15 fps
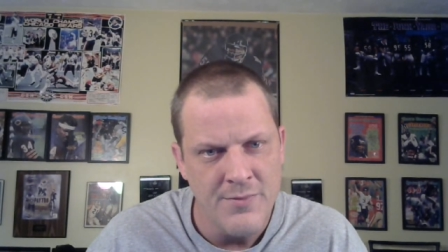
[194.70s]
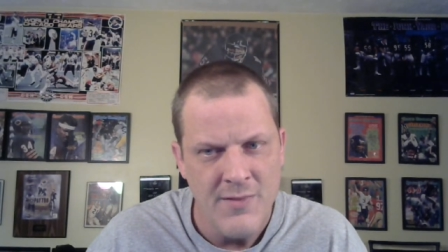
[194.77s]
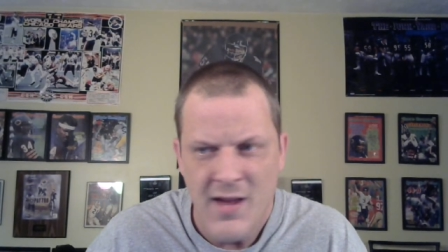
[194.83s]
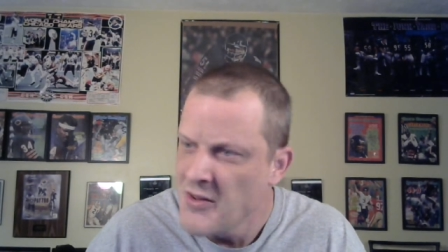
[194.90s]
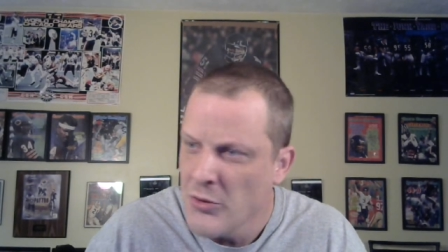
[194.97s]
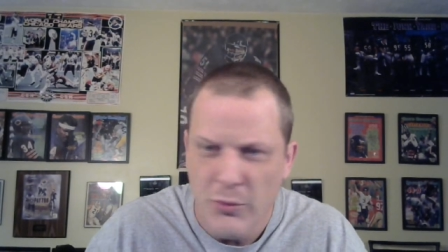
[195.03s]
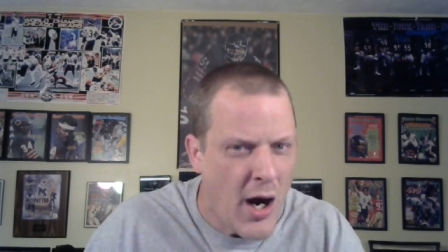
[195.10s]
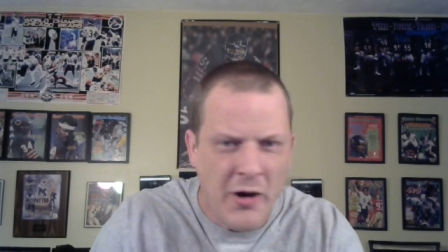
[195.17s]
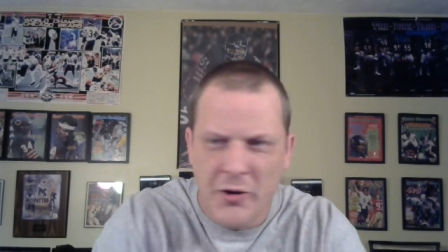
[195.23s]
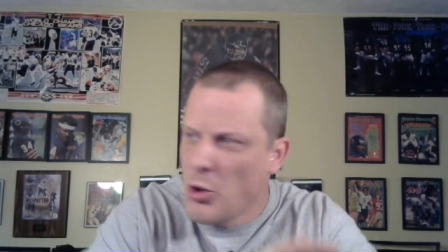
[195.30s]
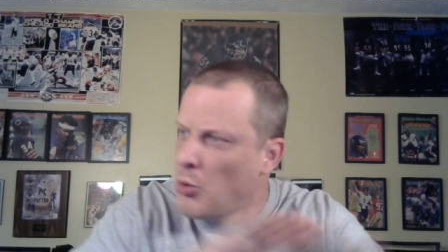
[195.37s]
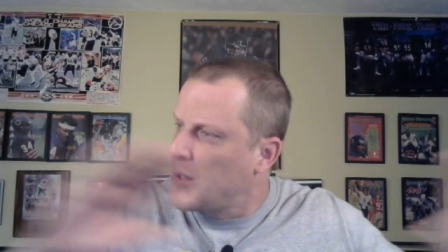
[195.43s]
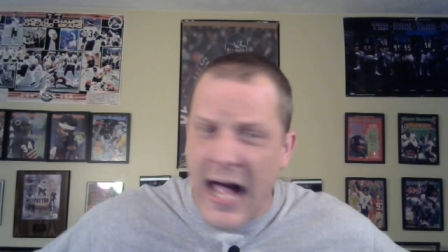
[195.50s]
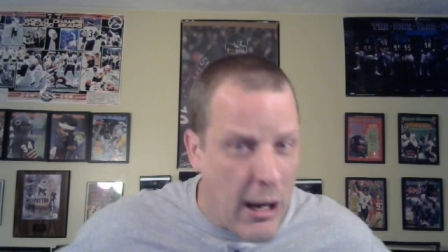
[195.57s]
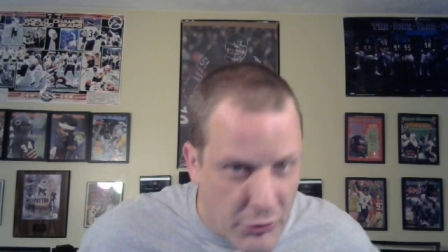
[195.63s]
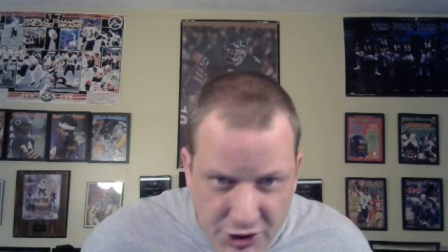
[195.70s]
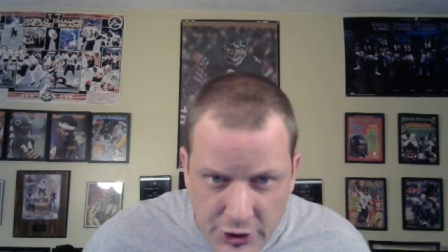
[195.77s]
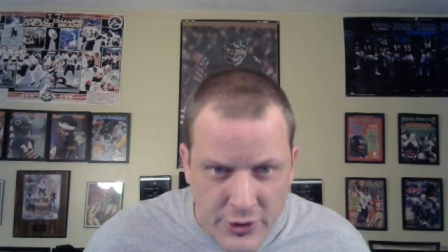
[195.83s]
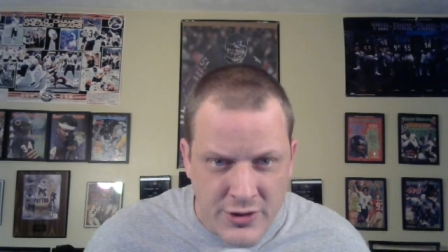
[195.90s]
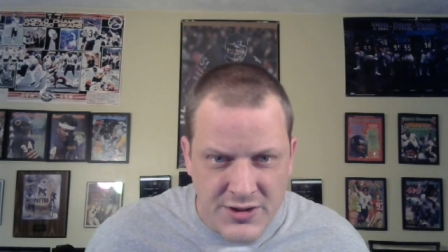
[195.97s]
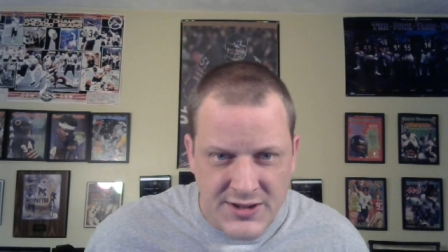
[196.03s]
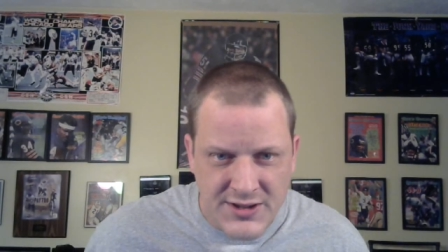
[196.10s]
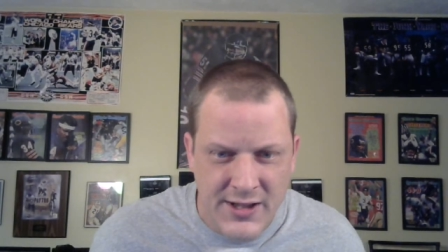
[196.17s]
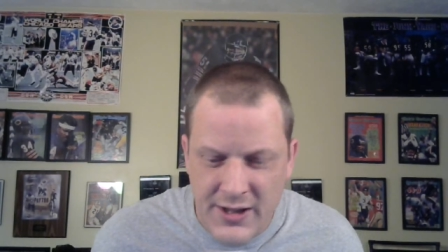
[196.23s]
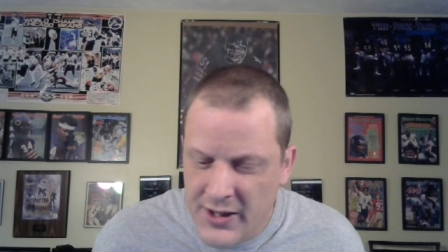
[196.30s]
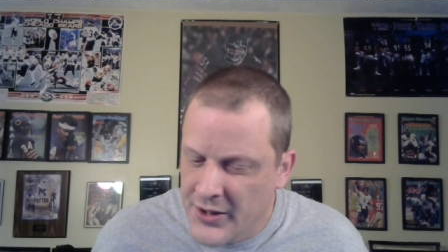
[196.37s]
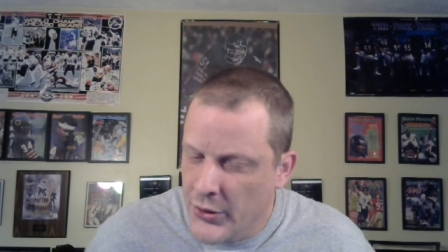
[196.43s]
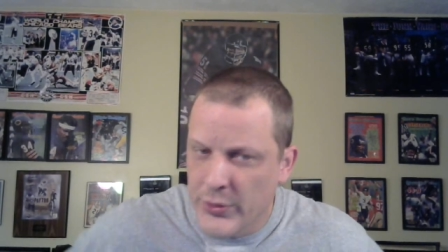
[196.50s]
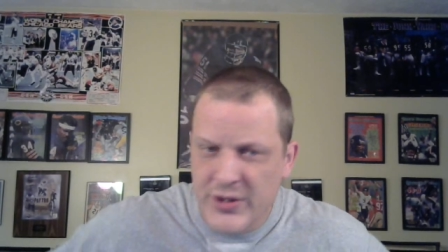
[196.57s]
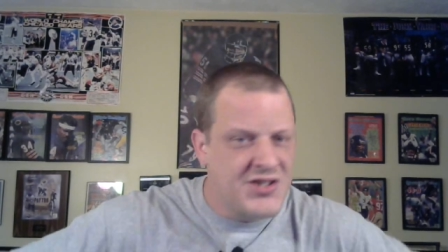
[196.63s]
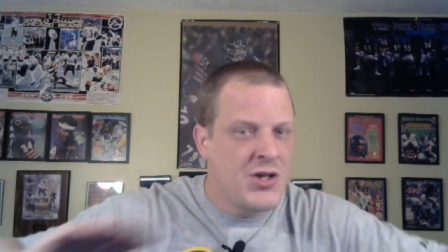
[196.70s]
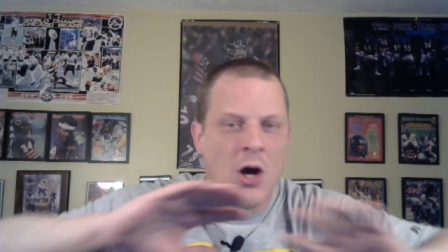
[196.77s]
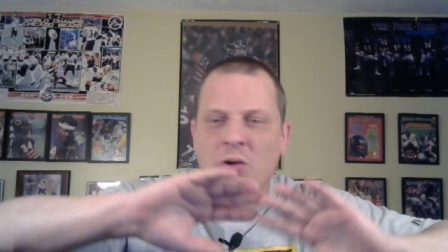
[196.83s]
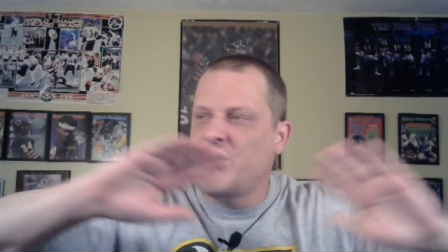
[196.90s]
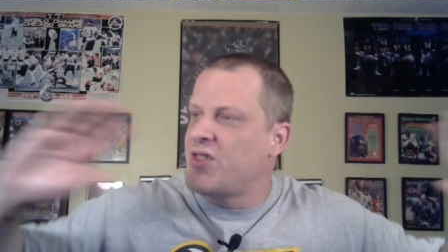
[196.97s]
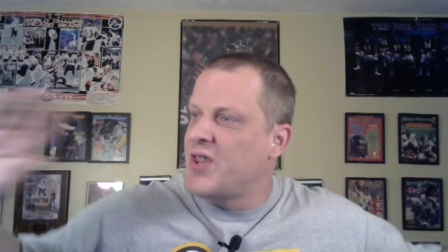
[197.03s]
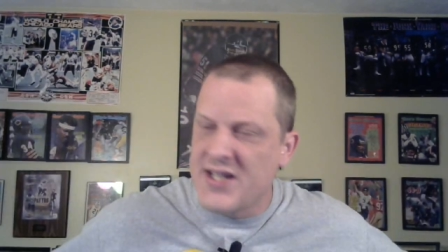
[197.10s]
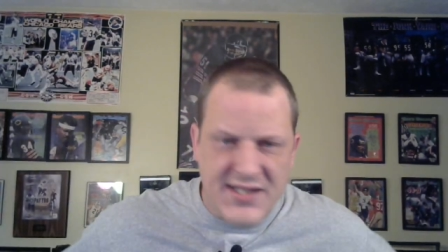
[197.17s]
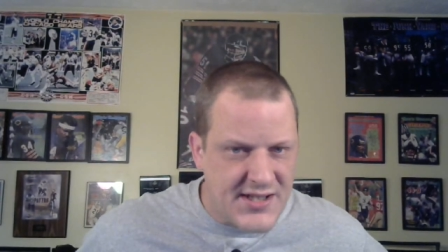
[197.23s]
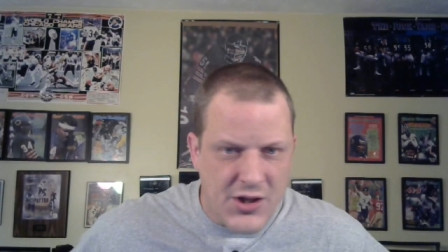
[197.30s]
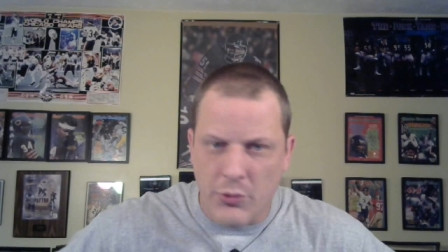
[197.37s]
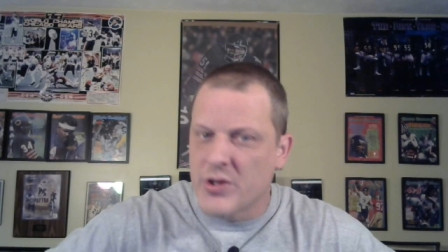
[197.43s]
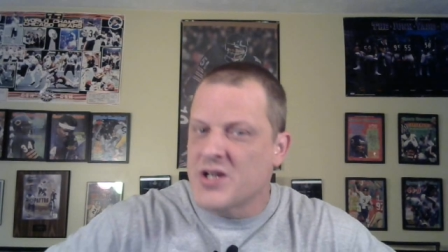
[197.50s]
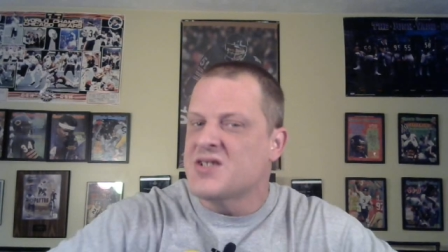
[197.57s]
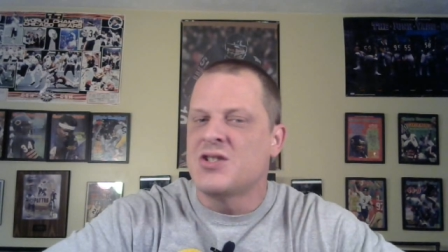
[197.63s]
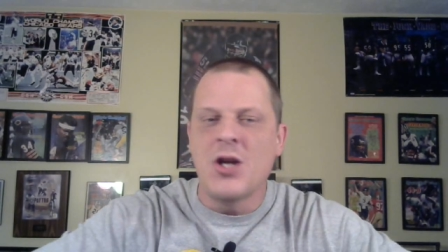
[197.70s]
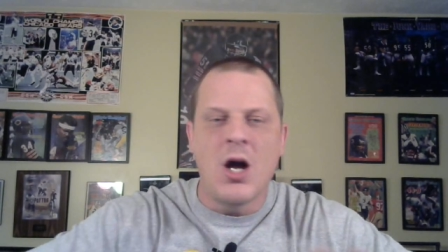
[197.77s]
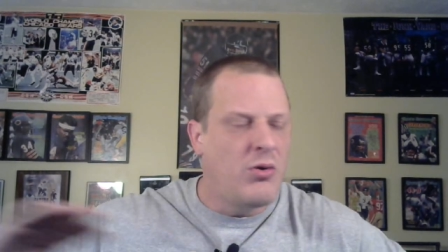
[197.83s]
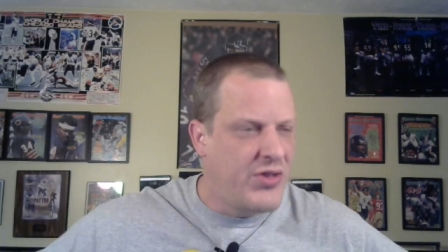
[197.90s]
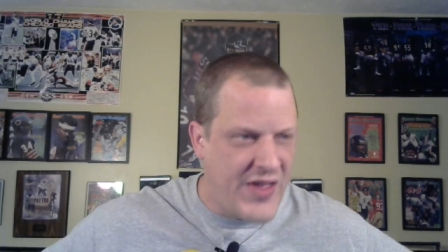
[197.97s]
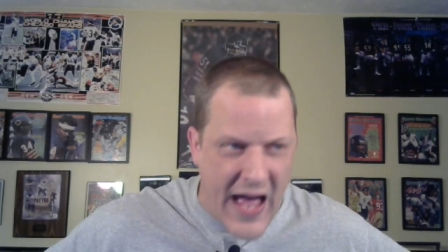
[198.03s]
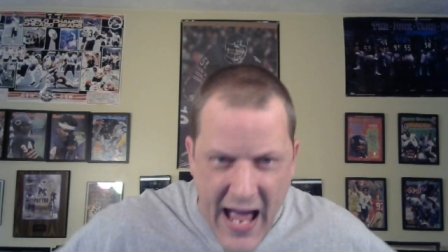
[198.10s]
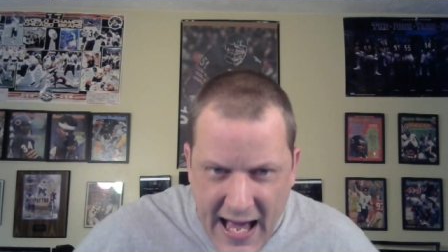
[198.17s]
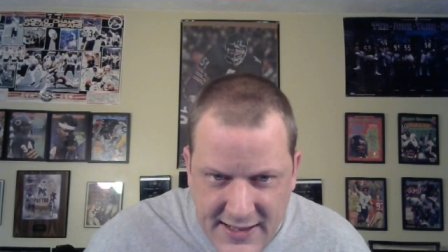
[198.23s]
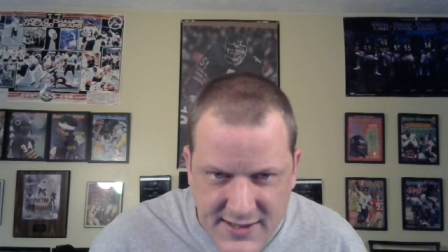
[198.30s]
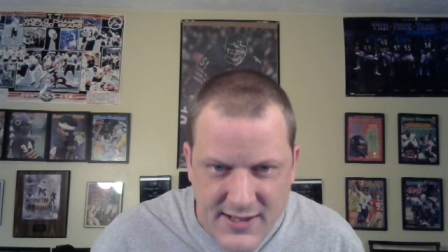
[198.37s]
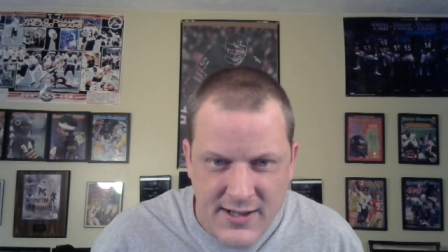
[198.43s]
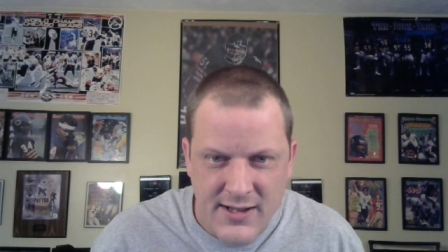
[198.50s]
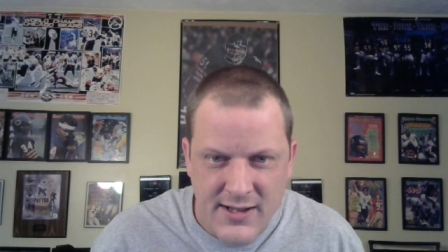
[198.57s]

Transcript: And there are no counters. There is no this. There is no that.